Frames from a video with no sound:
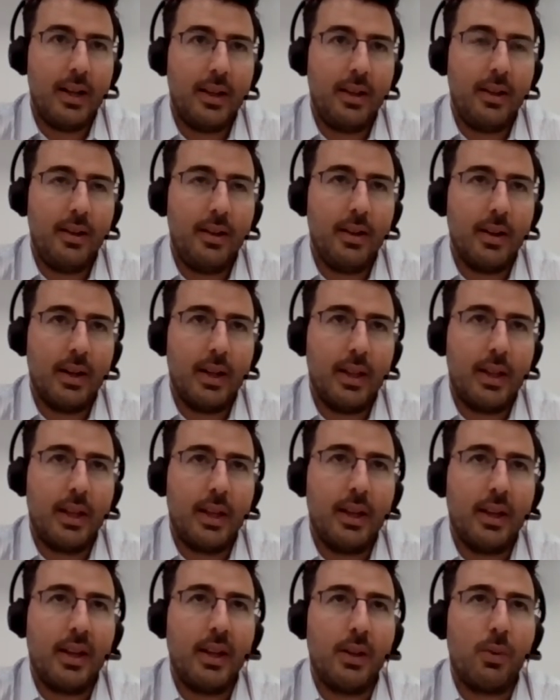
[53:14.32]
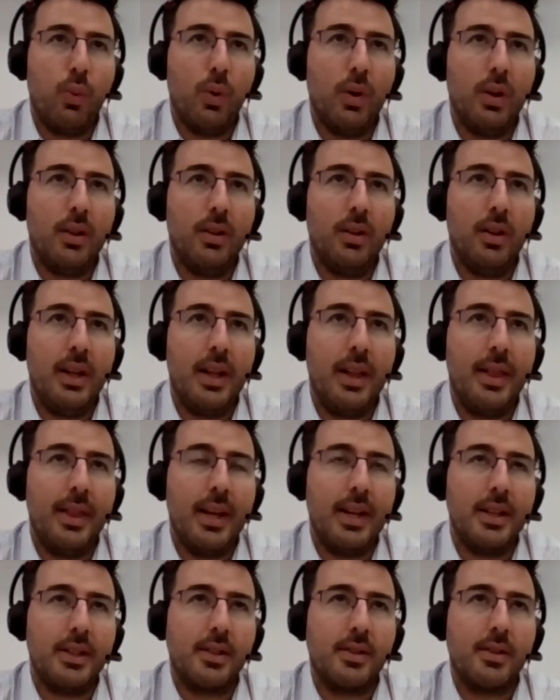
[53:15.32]
it will,
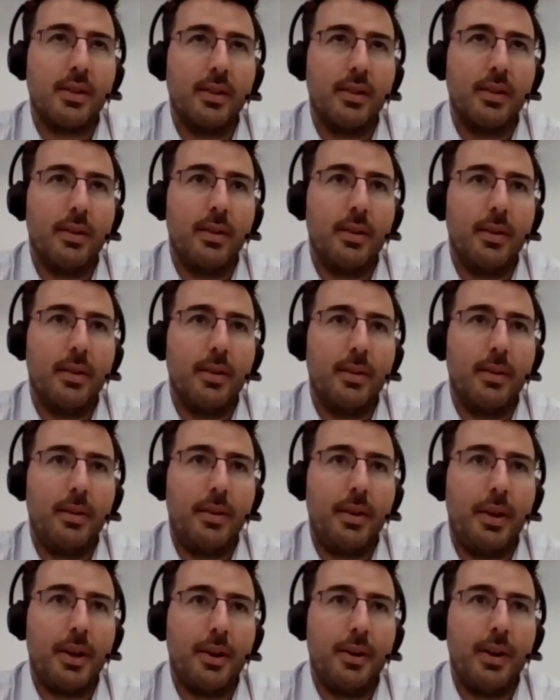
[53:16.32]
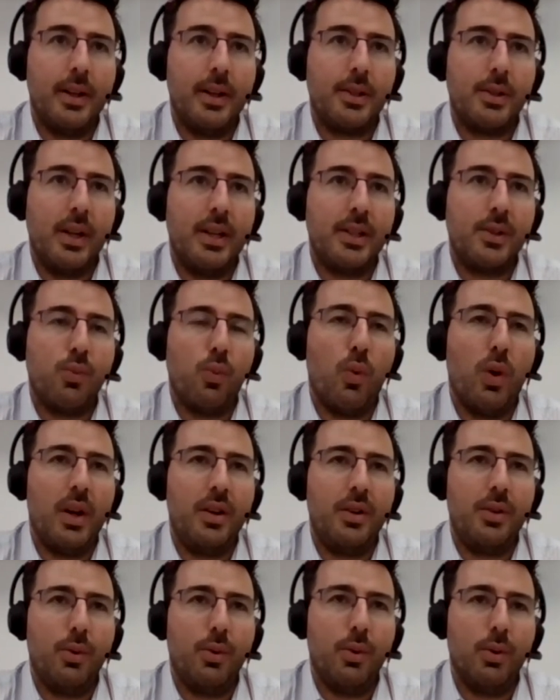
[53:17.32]
there's, you know, as
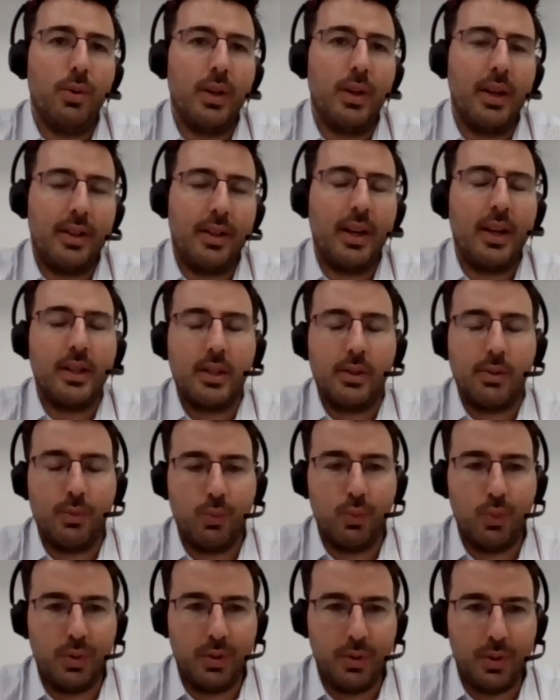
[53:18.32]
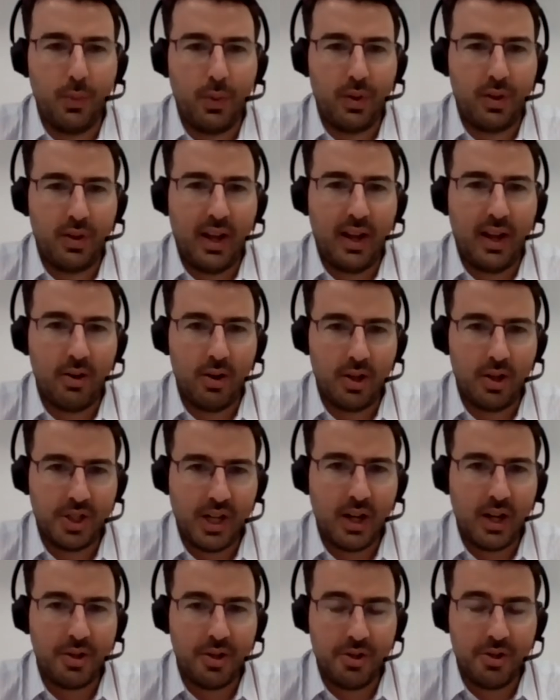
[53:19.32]
one door, I think it's, you know, with technology,
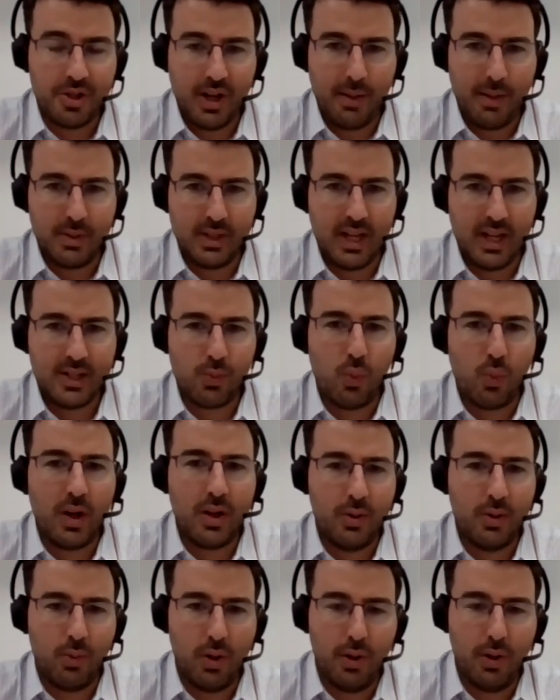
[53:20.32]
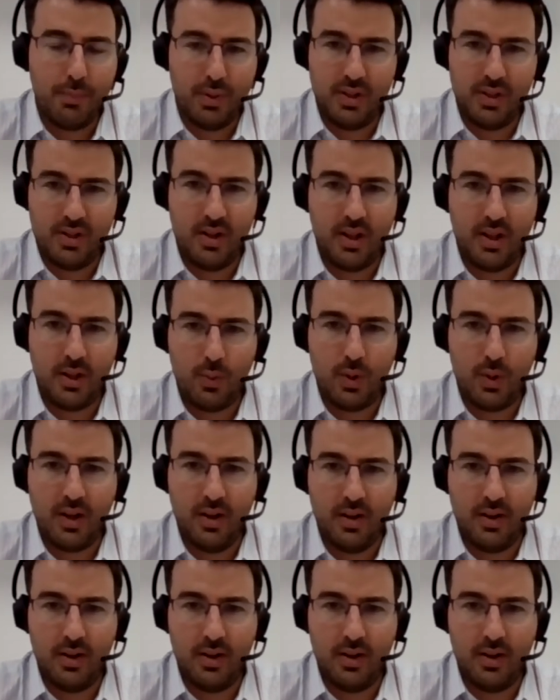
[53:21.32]
how it usually happens, as one door opens, another one